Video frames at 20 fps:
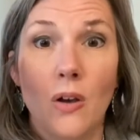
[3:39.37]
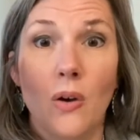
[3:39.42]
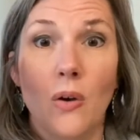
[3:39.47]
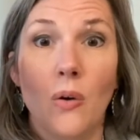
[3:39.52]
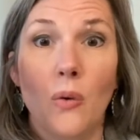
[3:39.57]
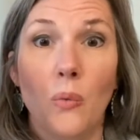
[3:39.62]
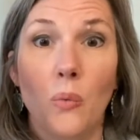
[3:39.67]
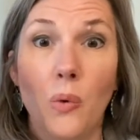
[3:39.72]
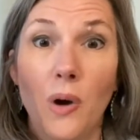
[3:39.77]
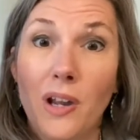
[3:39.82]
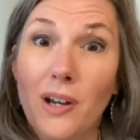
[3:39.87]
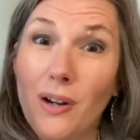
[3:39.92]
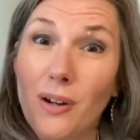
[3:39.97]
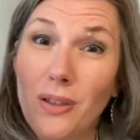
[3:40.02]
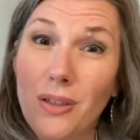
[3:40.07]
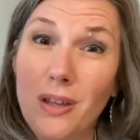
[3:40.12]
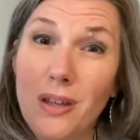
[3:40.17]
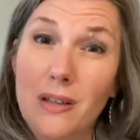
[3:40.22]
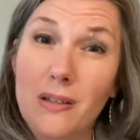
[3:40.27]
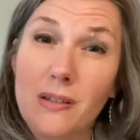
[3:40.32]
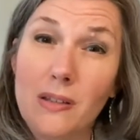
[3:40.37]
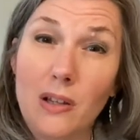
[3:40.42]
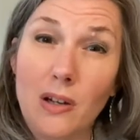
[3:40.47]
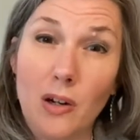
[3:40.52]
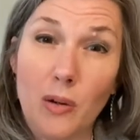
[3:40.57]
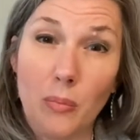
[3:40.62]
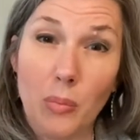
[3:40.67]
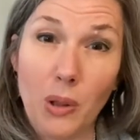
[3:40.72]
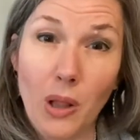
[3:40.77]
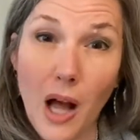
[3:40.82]
what are things that are
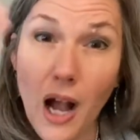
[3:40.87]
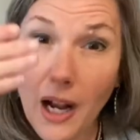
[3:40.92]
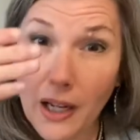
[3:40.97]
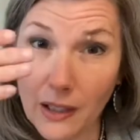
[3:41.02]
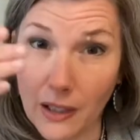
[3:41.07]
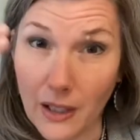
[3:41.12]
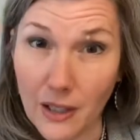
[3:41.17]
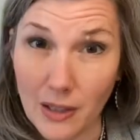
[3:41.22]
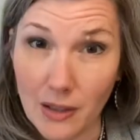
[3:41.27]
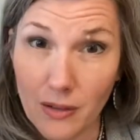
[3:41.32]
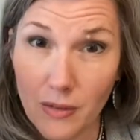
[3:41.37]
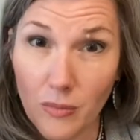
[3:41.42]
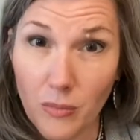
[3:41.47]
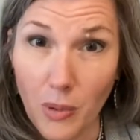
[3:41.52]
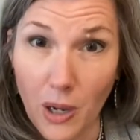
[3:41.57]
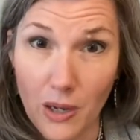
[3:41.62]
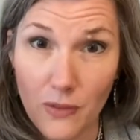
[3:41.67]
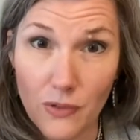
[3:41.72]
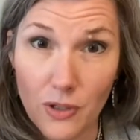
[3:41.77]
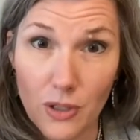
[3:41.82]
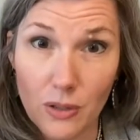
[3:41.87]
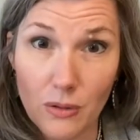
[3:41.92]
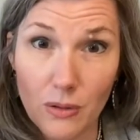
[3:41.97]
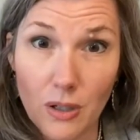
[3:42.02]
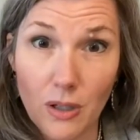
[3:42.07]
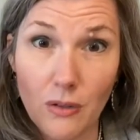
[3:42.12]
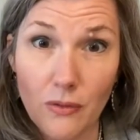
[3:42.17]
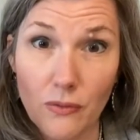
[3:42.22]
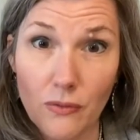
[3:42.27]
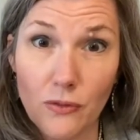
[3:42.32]
blocking my view
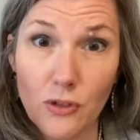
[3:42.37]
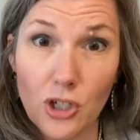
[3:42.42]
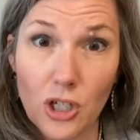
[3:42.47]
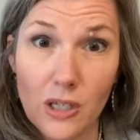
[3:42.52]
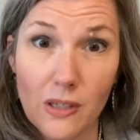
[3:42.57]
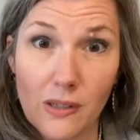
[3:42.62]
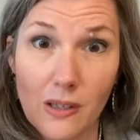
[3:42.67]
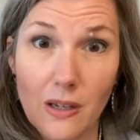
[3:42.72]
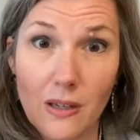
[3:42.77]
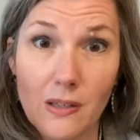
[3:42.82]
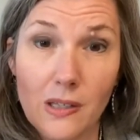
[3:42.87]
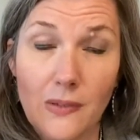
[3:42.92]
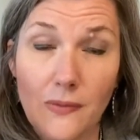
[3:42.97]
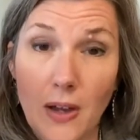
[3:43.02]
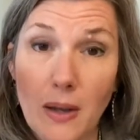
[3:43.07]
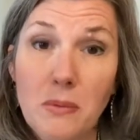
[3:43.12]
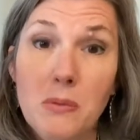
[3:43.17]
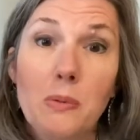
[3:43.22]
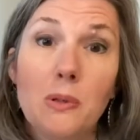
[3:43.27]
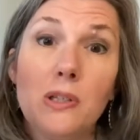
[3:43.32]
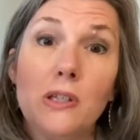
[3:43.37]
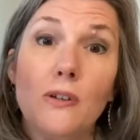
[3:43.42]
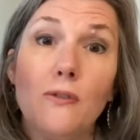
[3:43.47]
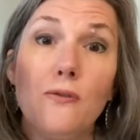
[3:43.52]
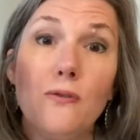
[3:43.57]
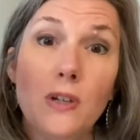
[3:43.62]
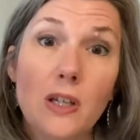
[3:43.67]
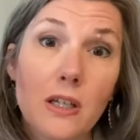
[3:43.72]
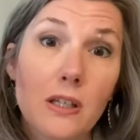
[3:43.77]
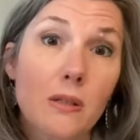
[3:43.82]
of Jesus? If I'm supposed to
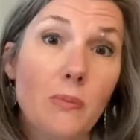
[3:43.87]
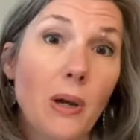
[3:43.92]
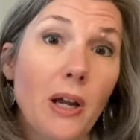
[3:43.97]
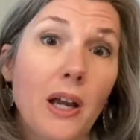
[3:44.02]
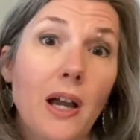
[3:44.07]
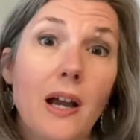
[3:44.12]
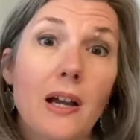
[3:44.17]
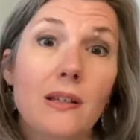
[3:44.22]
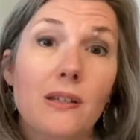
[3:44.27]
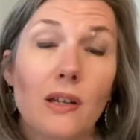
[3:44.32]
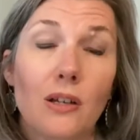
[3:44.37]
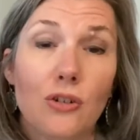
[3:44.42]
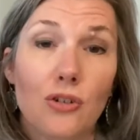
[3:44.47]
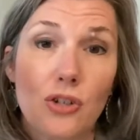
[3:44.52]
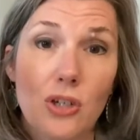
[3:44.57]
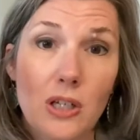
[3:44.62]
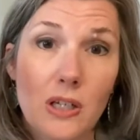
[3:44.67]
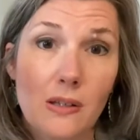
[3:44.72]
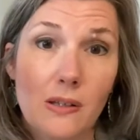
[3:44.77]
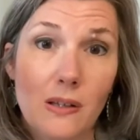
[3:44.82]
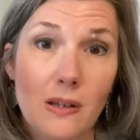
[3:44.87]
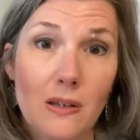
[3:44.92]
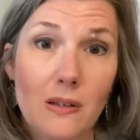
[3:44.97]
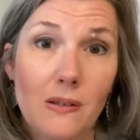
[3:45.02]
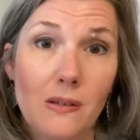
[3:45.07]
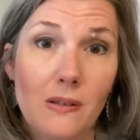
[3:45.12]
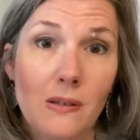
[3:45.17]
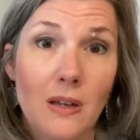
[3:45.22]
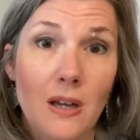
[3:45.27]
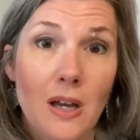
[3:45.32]
fix my eyes on
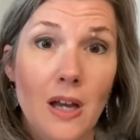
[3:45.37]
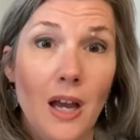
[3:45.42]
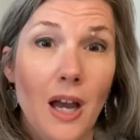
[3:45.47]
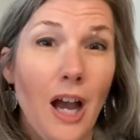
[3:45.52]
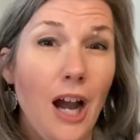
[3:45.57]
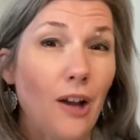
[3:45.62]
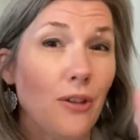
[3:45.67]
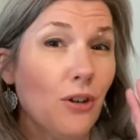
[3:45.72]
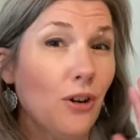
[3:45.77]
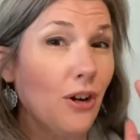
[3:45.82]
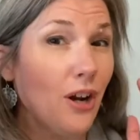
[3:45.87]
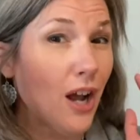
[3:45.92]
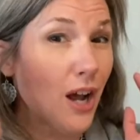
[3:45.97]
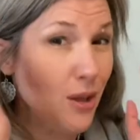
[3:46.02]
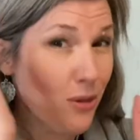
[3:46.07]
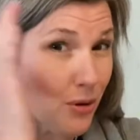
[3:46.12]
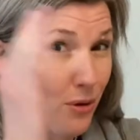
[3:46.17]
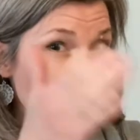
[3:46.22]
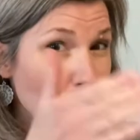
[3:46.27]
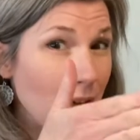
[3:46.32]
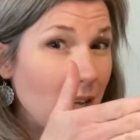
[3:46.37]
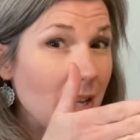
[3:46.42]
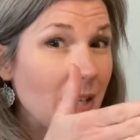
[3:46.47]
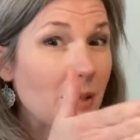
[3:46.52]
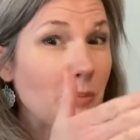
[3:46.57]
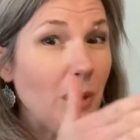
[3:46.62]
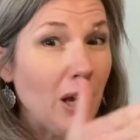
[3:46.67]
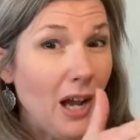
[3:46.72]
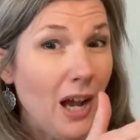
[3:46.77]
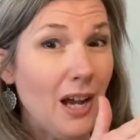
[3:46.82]
Jesus, are there other things
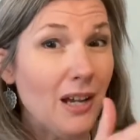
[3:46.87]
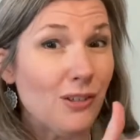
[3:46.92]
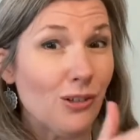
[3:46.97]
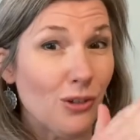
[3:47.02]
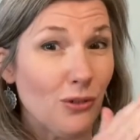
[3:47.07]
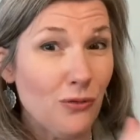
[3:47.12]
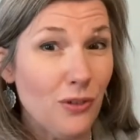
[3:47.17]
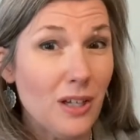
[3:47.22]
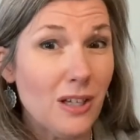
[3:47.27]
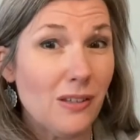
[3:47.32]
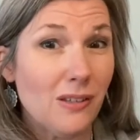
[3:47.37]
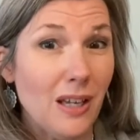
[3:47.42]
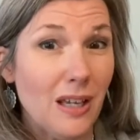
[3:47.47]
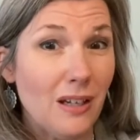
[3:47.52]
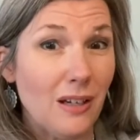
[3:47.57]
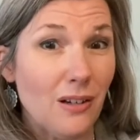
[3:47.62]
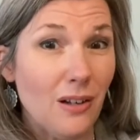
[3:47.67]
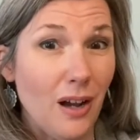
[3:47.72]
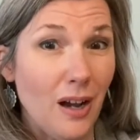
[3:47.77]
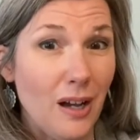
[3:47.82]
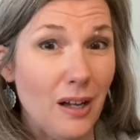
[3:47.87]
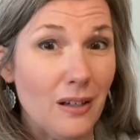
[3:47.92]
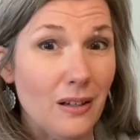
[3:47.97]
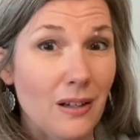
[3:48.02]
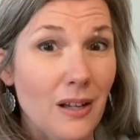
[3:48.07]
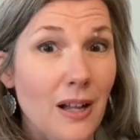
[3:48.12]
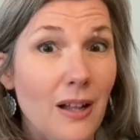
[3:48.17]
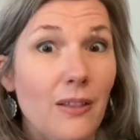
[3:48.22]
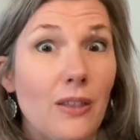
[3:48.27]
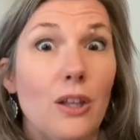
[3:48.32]
my eyes are fixated on
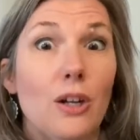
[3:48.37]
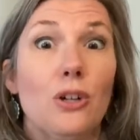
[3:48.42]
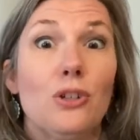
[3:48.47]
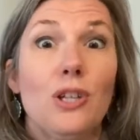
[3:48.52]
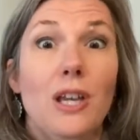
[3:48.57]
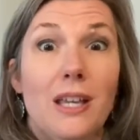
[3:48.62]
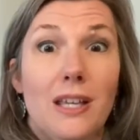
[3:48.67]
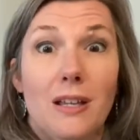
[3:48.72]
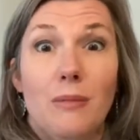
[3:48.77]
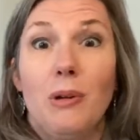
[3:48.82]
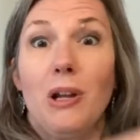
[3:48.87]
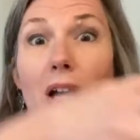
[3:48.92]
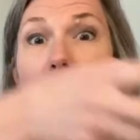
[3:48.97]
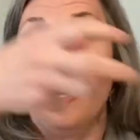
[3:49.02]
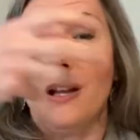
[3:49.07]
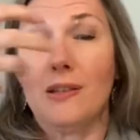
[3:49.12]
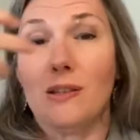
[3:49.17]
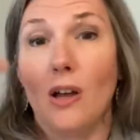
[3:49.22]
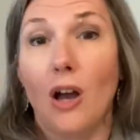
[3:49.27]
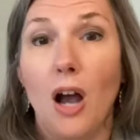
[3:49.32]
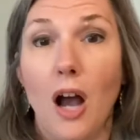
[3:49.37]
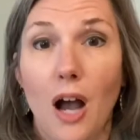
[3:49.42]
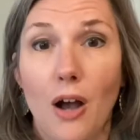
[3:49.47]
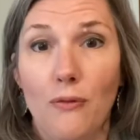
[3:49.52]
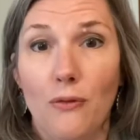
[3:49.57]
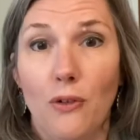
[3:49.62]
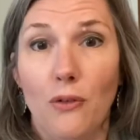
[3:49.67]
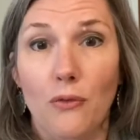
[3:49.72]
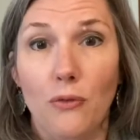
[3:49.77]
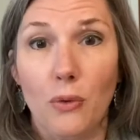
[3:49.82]
that are taking my eyes off
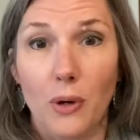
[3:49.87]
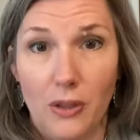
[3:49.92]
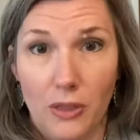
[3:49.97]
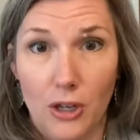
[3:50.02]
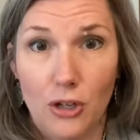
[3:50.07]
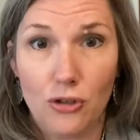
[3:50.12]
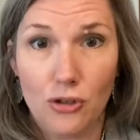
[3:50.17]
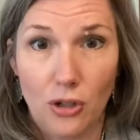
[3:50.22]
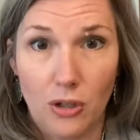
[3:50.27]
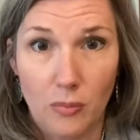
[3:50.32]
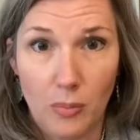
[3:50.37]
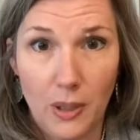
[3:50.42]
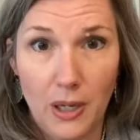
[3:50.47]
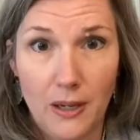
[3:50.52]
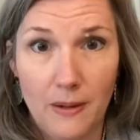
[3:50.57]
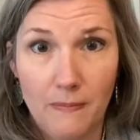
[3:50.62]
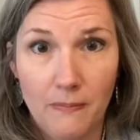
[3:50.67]
of where they should be?